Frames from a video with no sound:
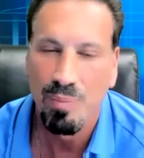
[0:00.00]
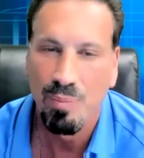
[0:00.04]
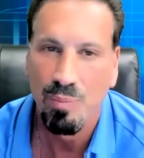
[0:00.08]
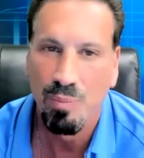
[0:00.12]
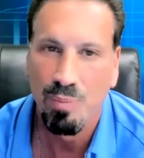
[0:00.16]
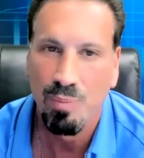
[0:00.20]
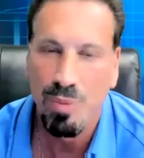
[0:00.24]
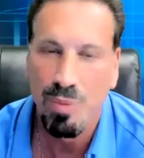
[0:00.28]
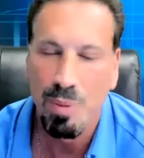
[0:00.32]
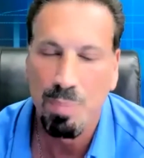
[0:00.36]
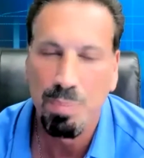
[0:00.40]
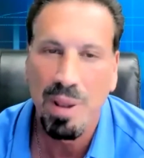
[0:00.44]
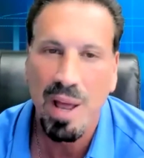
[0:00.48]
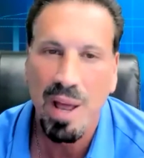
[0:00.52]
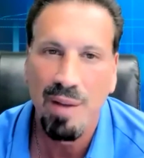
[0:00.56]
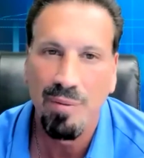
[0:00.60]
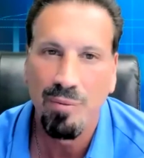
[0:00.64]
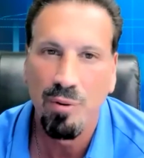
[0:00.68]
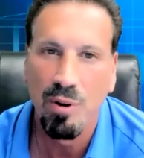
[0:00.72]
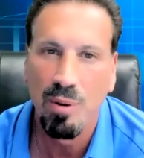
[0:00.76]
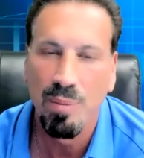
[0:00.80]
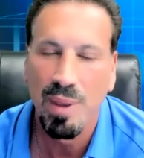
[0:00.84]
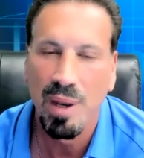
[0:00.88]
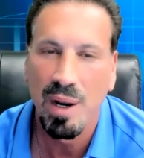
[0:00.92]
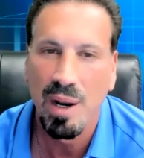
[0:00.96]
the
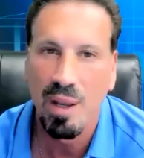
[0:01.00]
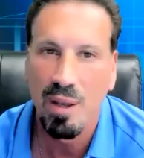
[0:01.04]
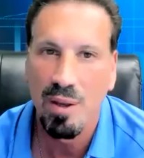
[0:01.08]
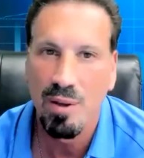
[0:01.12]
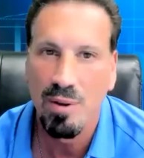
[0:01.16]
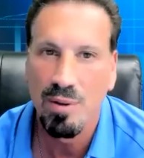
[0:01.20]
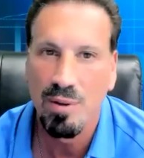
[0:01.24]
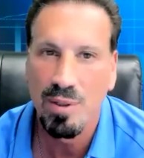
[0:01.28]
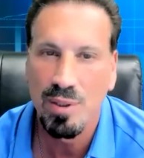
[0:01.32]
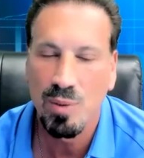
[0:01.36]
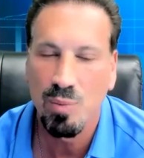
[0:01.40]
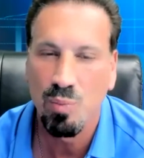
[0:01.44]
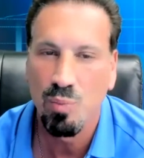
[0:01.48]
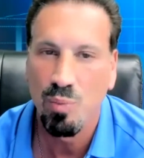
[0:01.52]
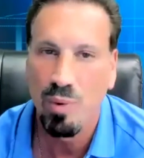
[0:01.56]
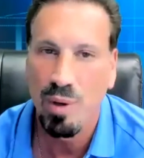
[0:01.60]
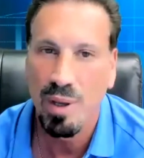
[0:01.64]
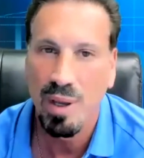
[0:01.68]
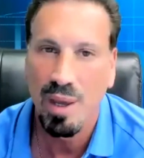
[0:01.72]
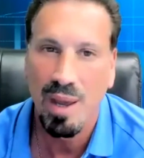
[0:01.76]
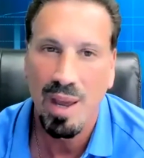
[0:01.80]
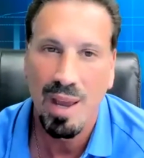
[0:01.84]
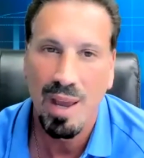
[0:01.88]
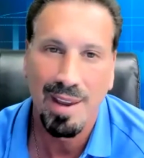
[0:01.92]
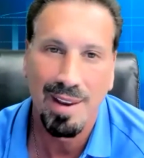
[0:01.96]
platform that I use,
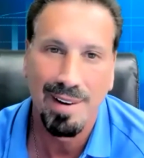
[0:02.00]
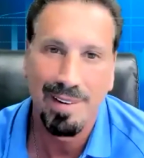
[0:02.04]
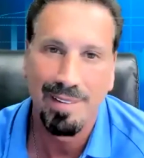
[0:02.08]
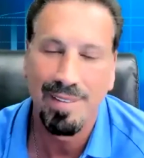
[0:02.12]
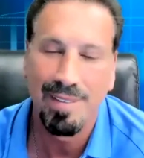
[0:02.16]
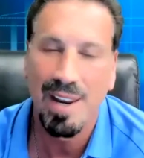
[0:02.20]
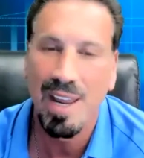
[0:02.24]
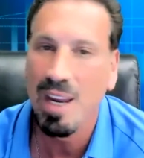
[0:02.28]
I get